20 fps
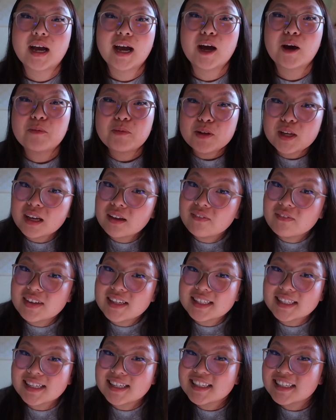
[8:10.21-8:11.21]
I hope you come
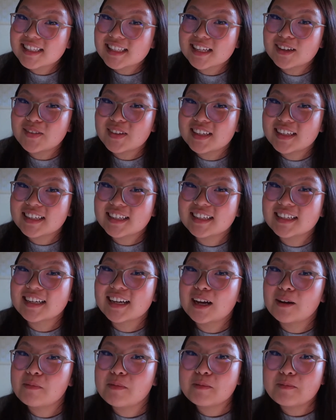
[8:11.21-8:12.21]
visit so we can
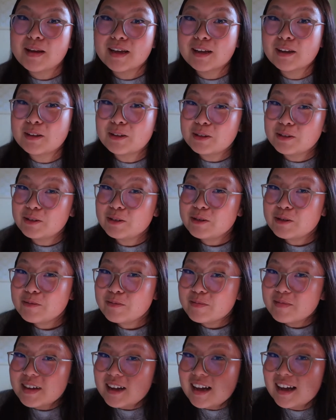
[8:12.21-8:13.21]
come and make a YouTube
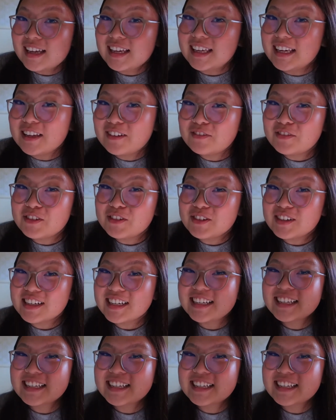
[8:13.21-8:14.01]
eating food.